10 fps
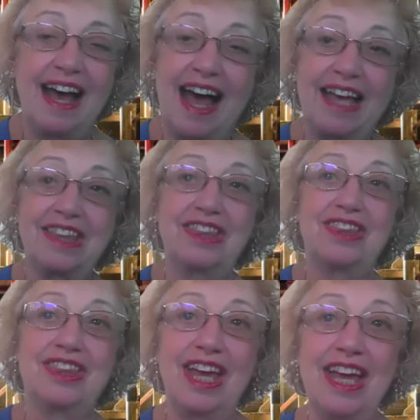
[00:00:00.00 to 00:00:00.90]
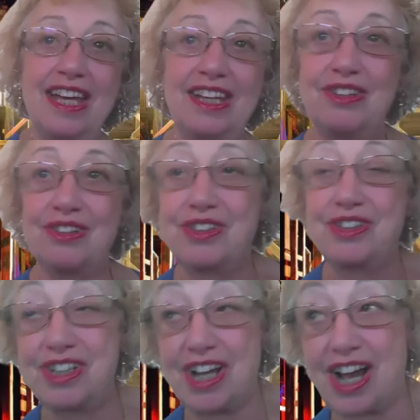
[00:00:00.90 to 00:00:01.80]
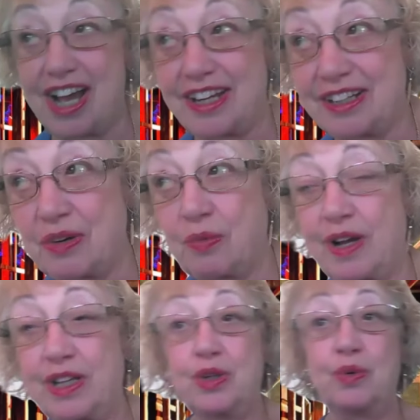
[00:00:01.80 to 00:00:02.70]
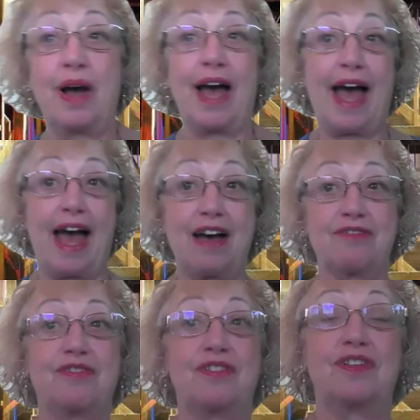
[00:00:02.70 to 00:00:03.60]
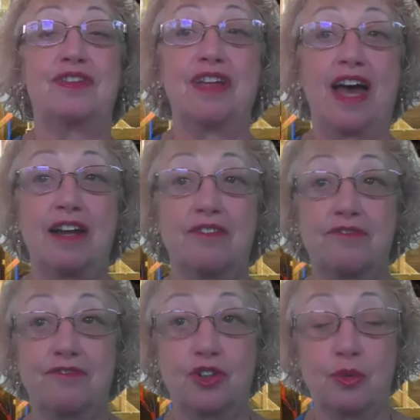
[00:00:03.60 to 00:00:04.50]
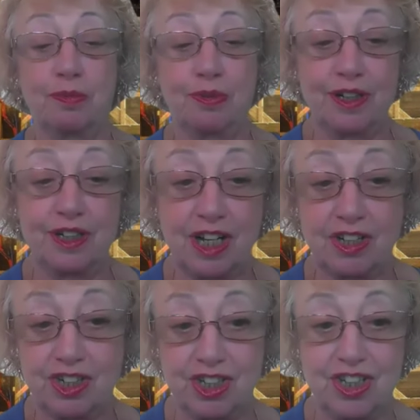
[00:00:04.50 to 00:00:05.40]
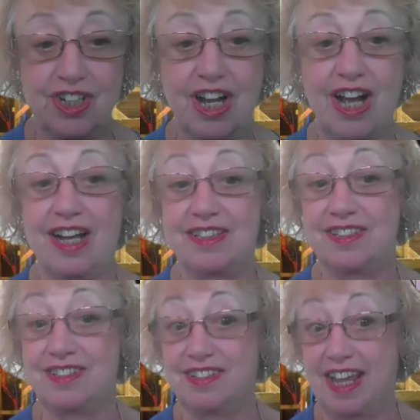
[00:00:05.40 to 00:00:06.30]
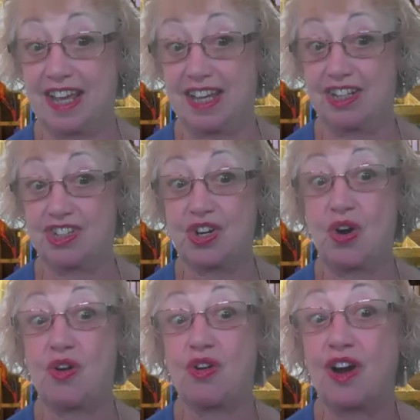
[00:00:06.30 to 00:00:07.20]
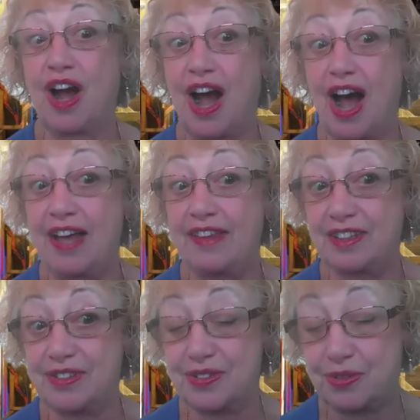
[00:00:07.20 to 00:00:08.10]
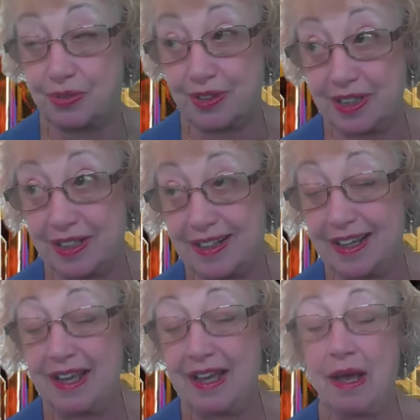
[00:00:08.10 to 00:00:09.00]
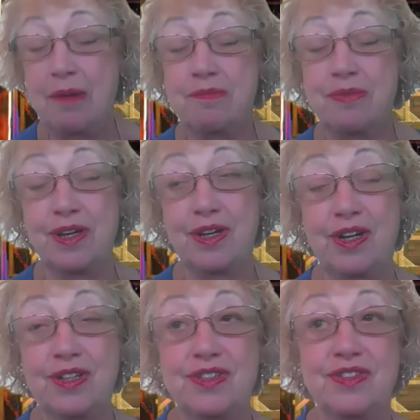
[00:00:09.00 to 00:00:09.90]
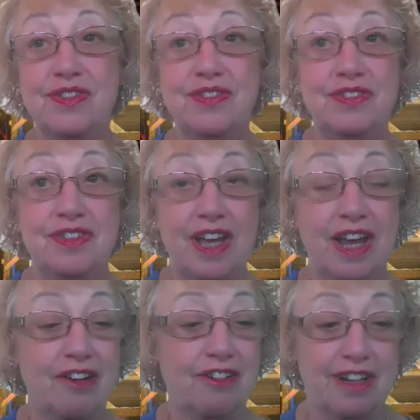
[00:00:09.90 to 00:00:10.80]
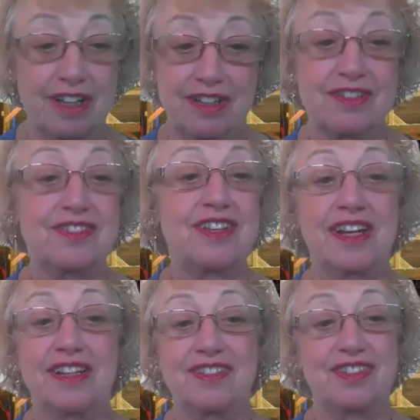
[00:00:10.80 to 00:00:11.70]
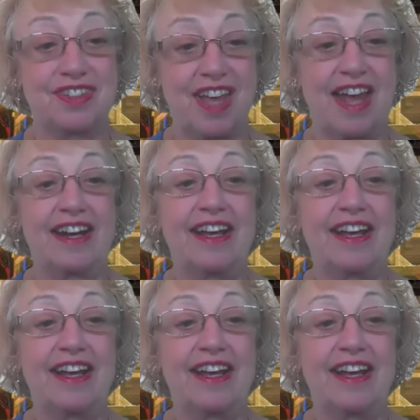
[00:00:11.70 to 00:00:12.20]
I think you're done when you have that full production on stage or on the screen because there it is and it's set.